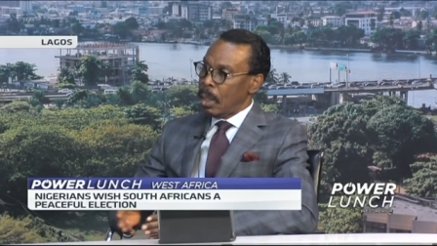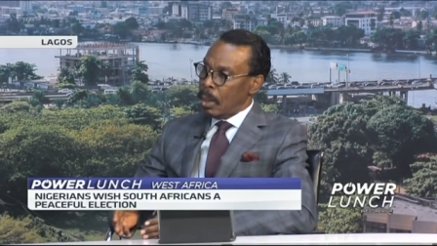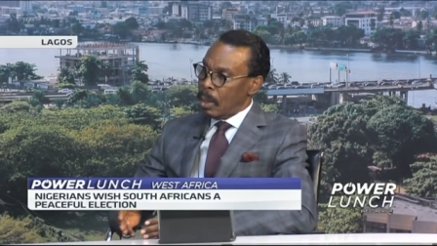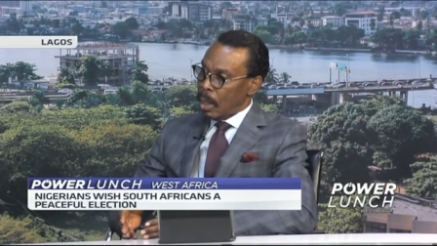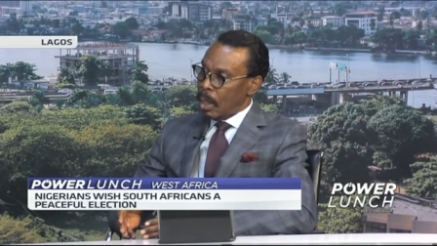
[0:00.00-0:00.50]

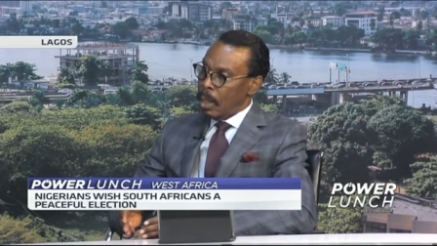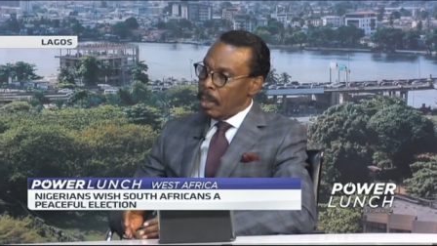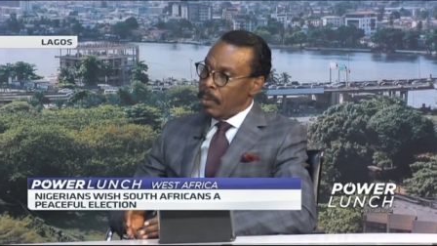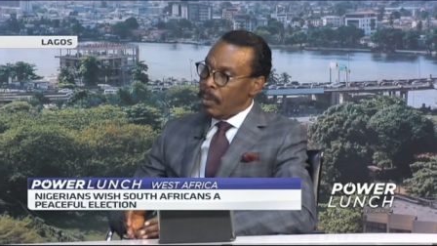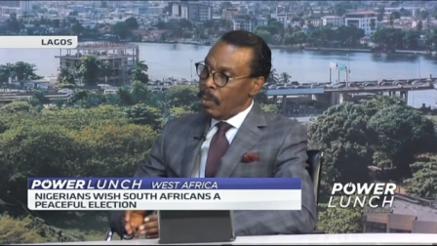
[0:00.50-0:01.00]
and, uh,
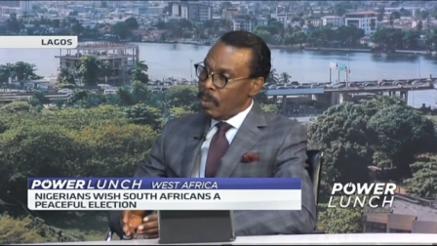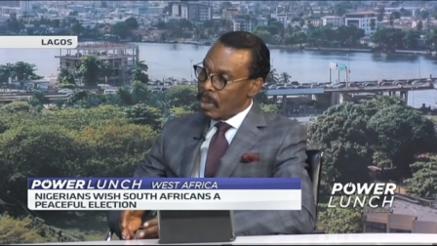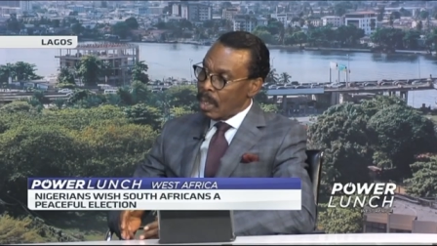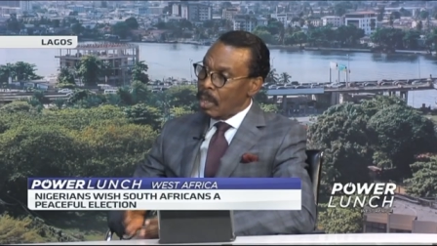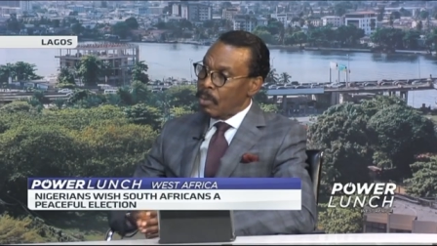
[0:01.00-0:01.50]
in
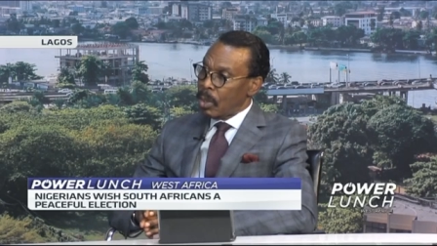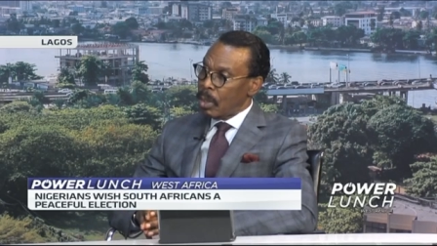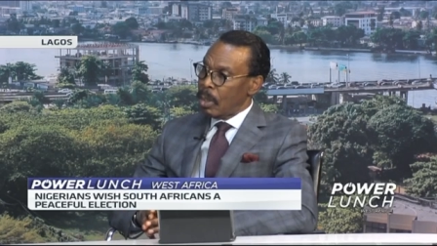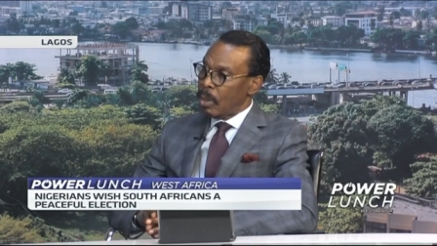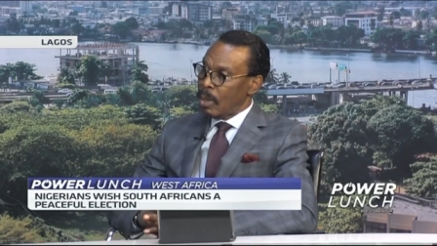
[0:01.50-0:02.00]
South
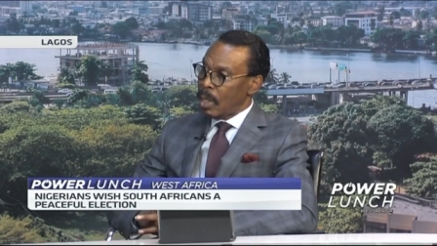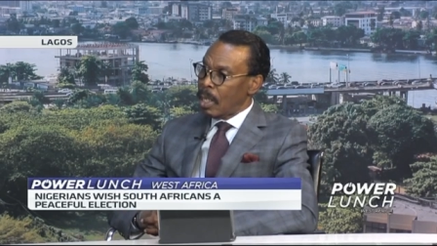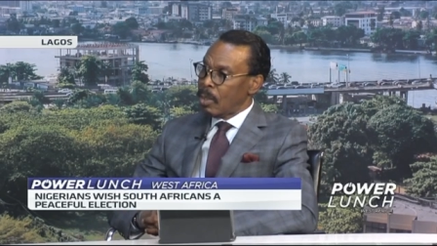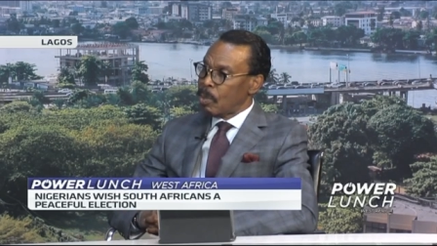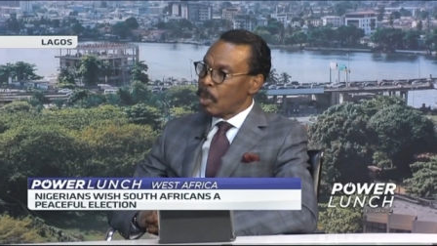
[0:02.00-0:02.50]
Africa.
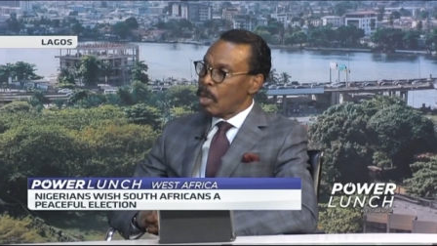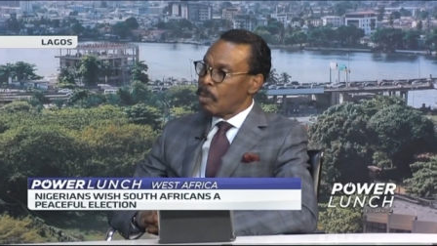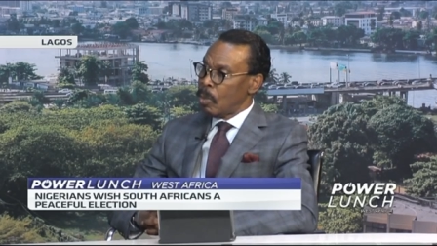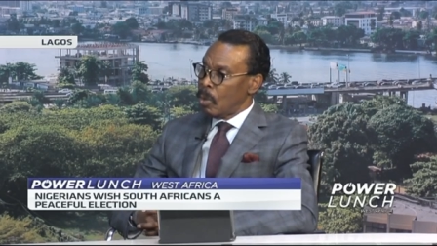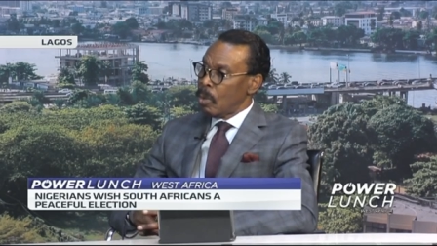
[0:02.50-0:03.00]
Now it's
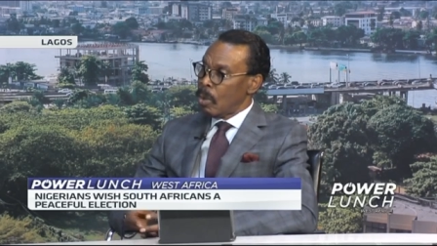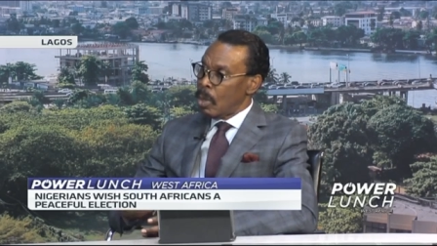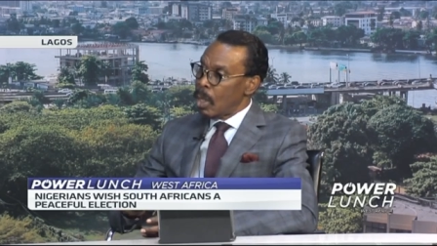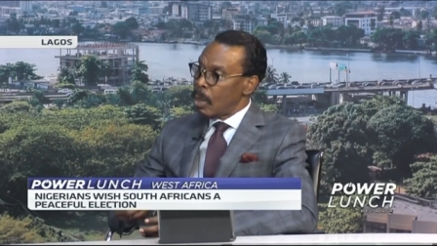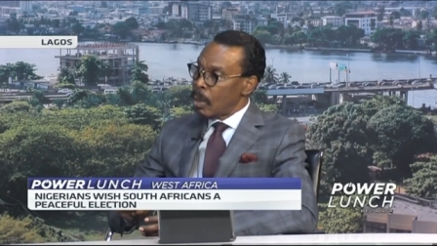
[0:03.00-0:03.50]
become
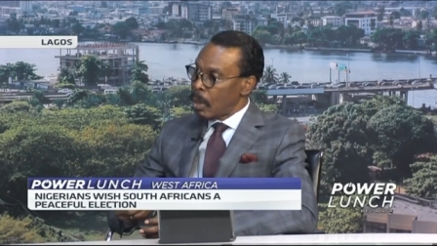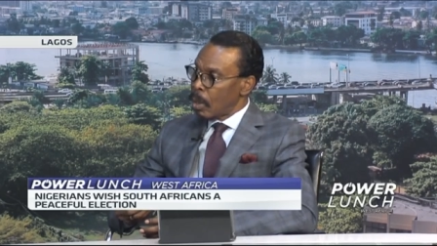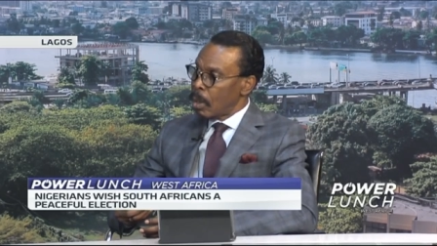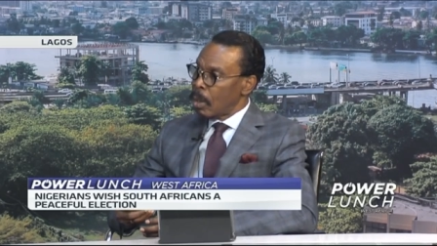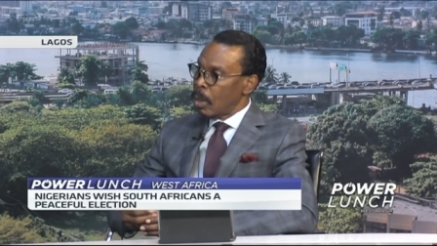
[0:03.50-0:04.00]
the
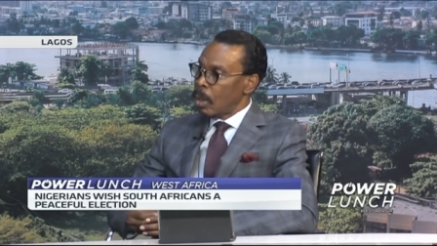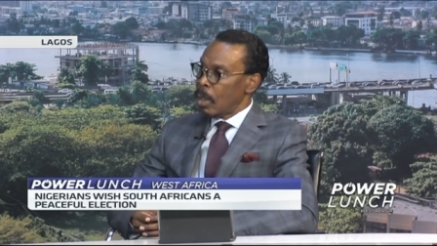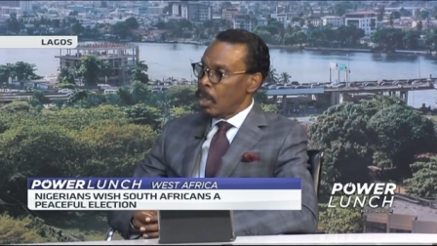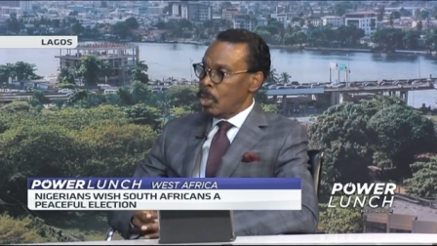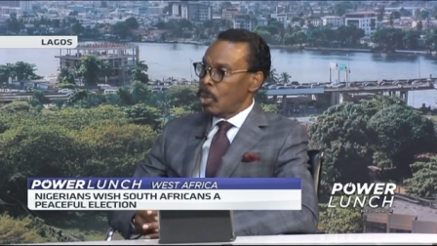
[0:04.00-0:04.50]

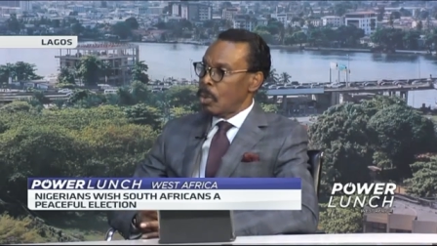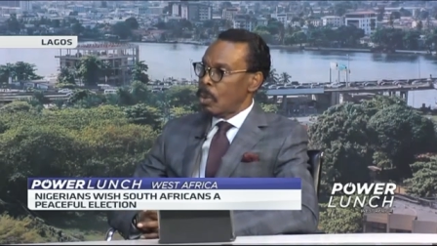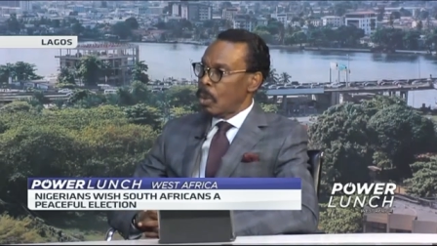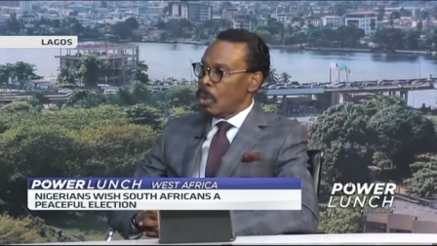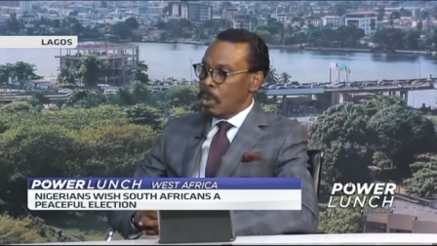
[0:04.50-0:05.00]
issue.
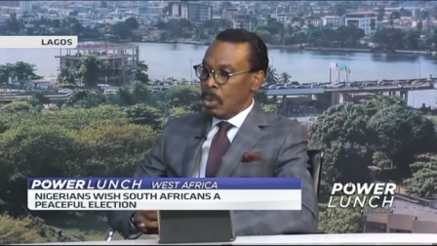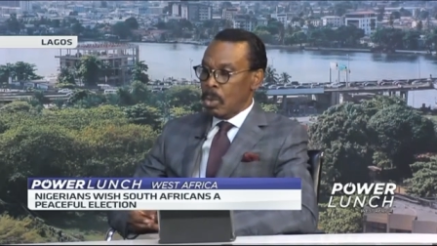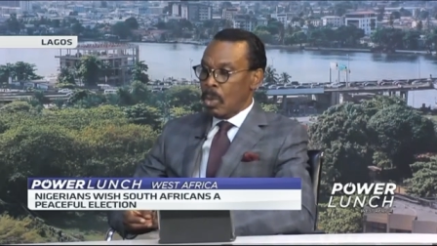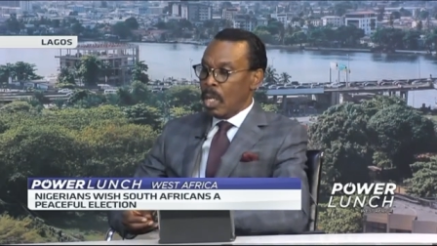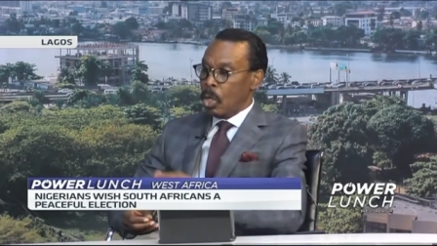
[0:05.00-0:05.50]

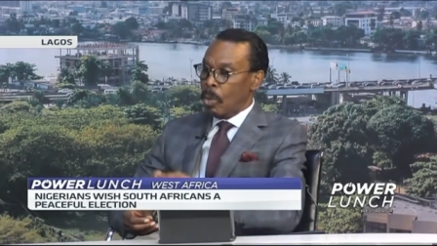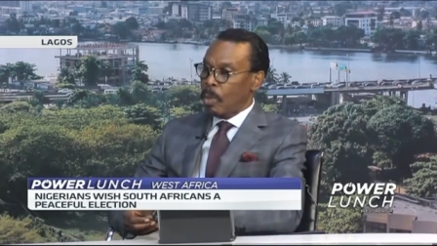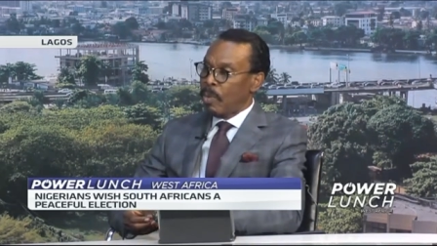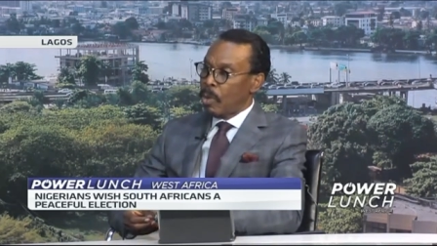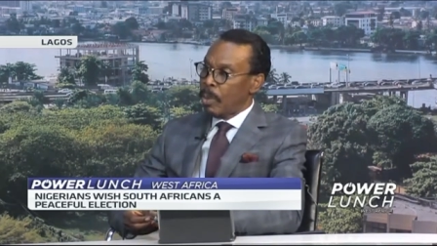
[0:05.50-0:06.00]
So
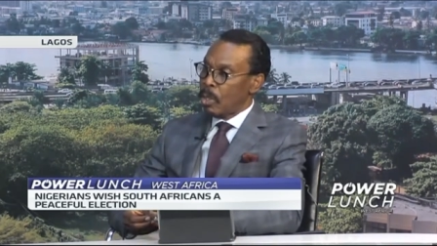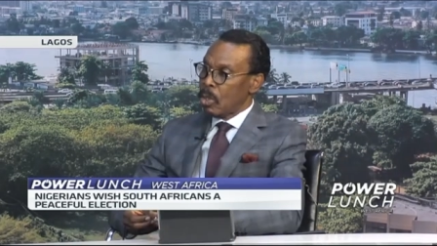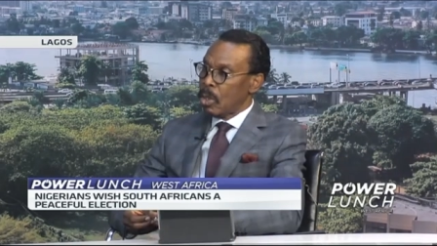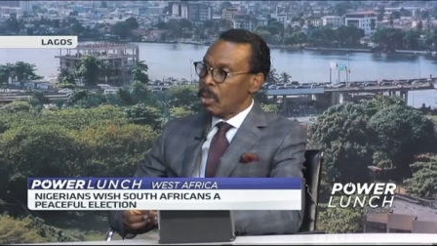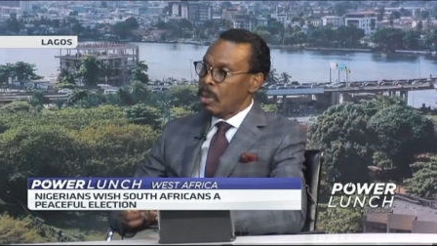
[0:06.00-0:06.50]
economic
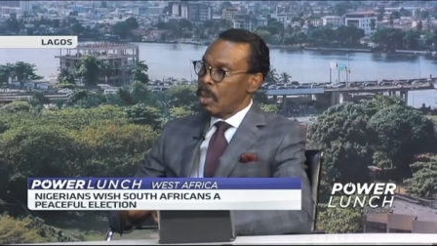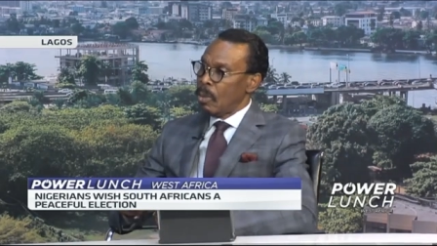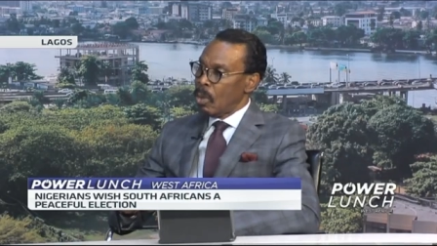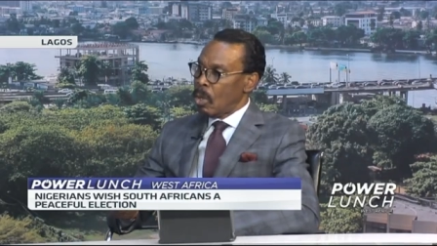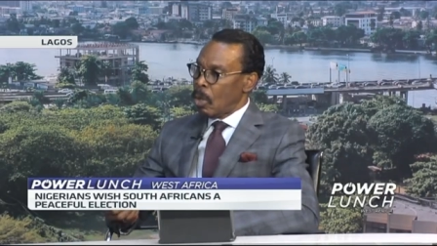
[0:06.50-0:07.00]
performance,
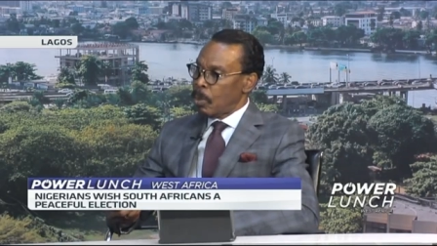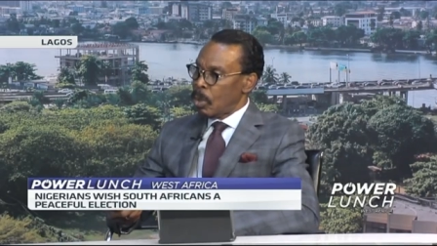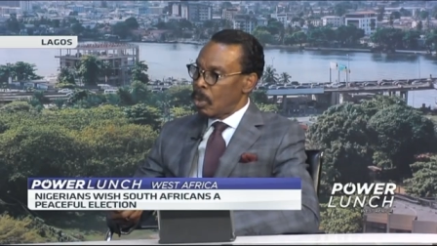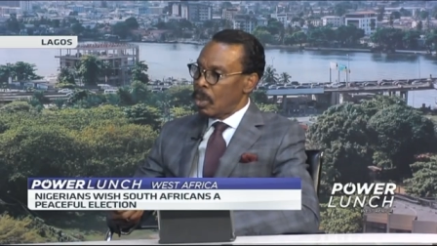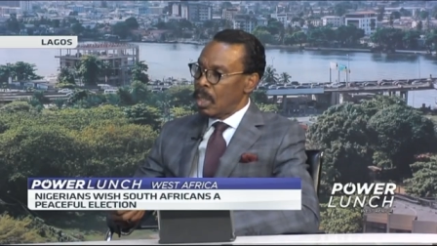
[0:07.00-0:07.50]

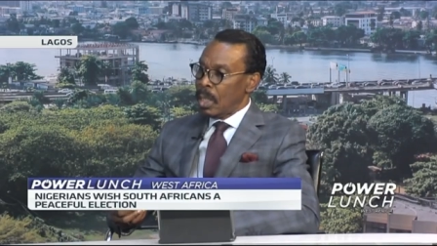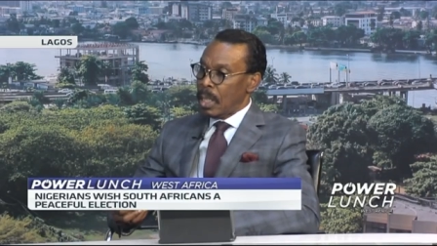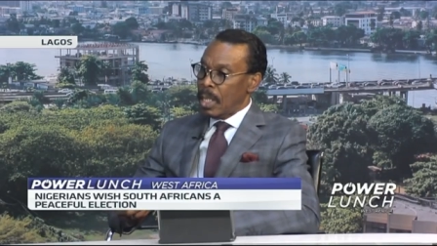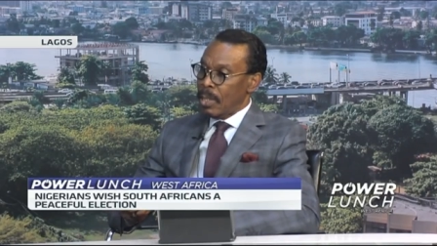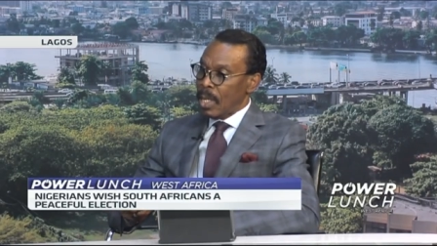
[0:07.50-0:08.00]
corruption.
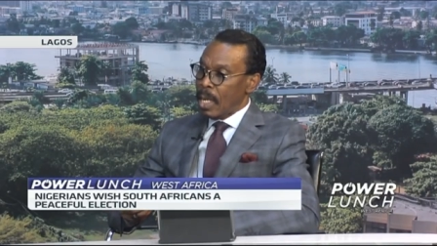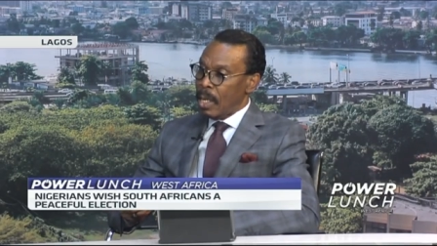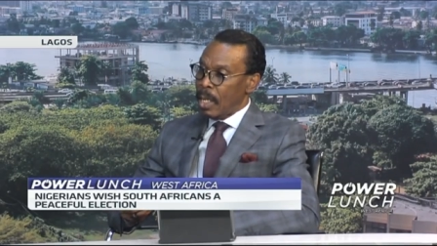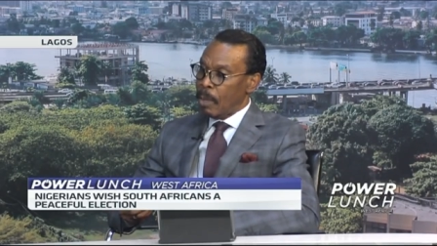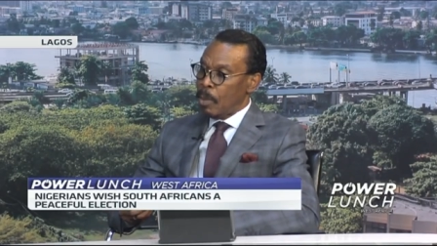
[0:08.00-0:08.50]
Is there a
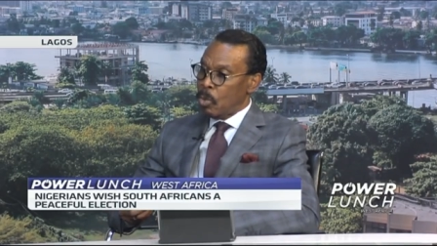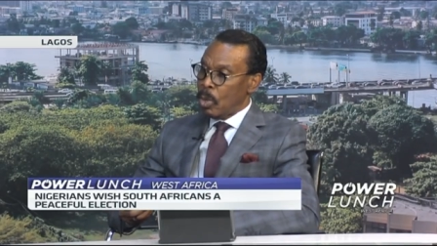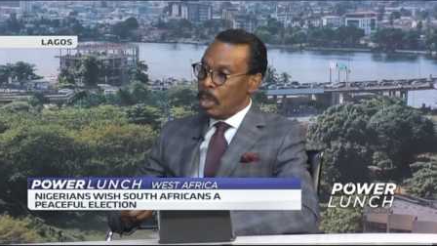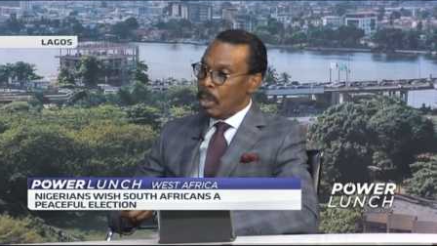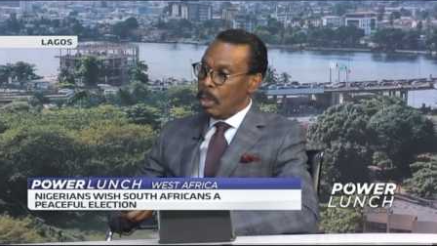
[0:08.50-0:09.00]
link
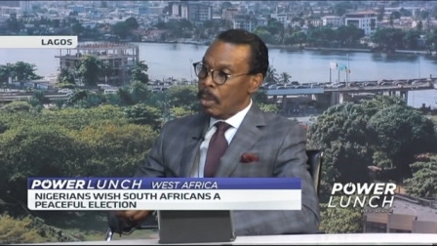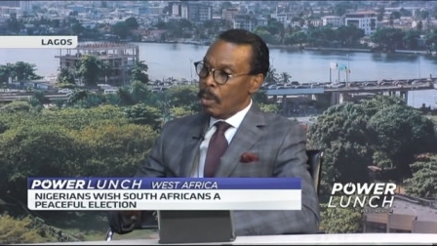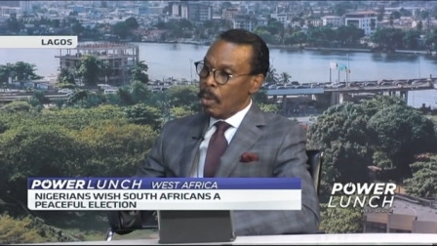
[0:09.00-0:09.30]
between